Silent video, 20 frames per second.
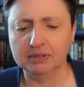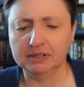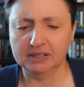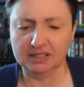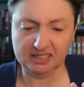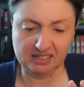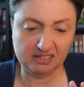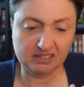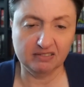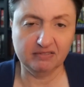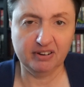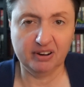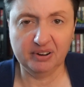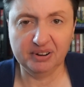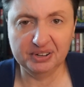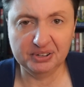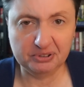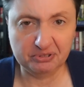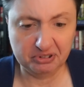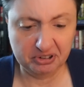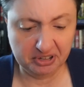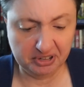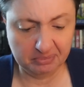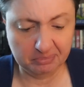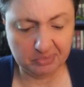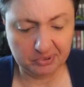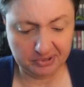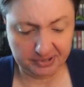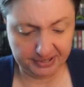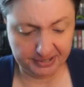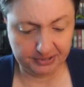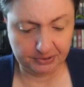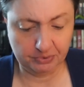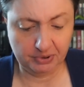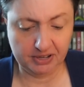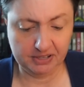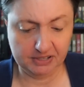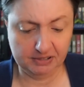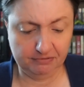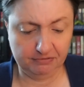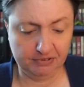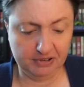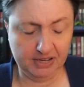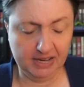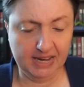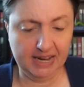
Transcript: This is a very intriguing book. It's quite different,